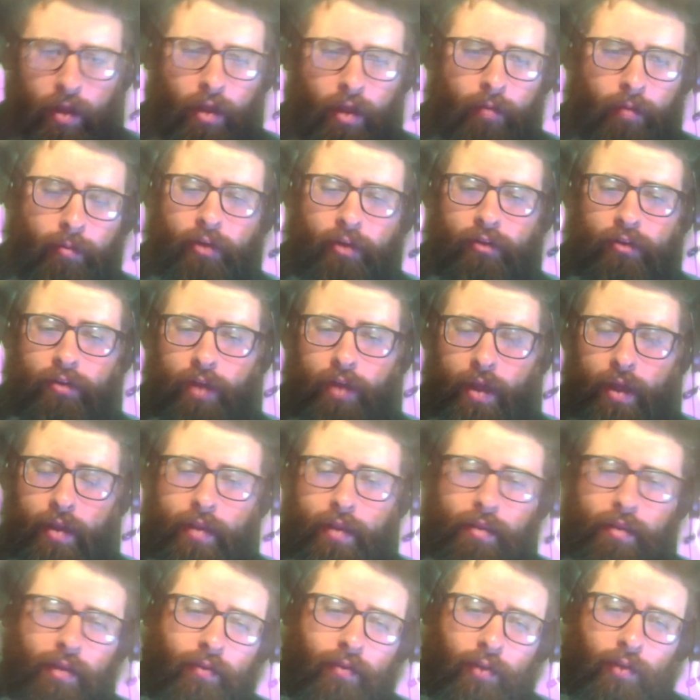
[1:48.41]
but
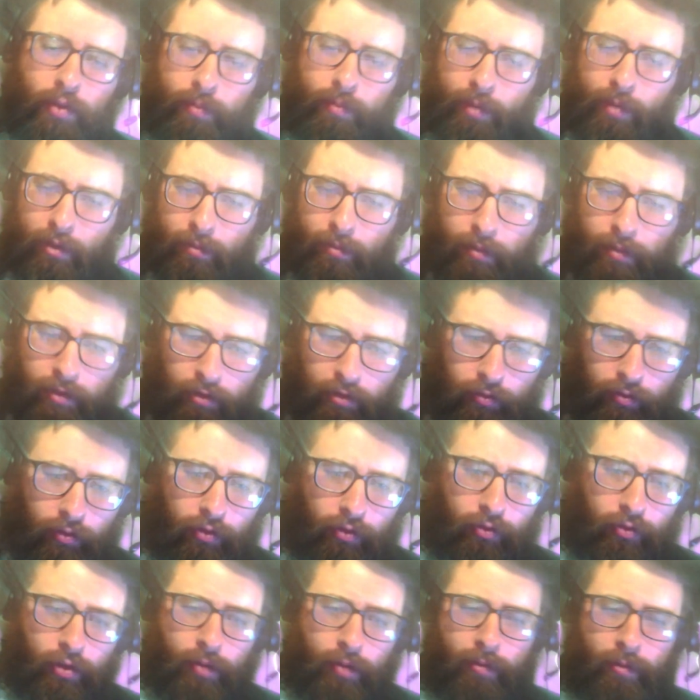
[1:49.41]
and even though the Beit Mikdash was
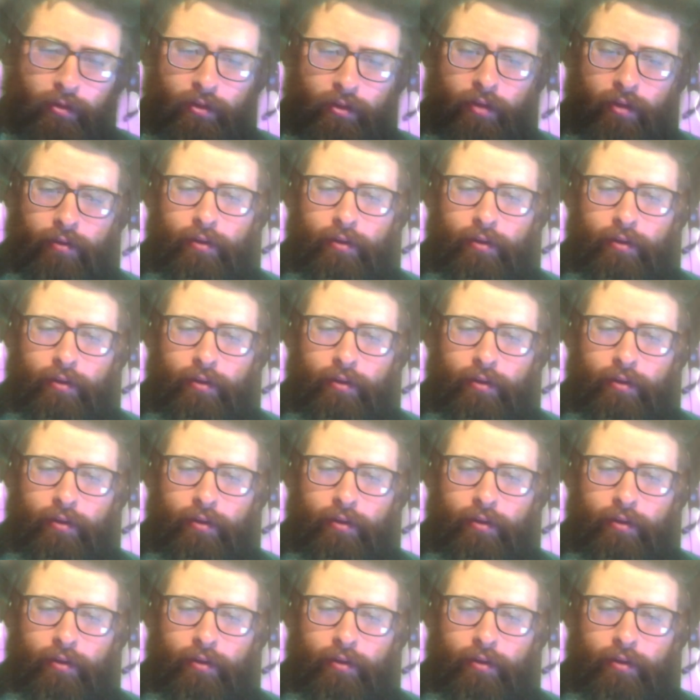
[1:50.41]
destroyed, but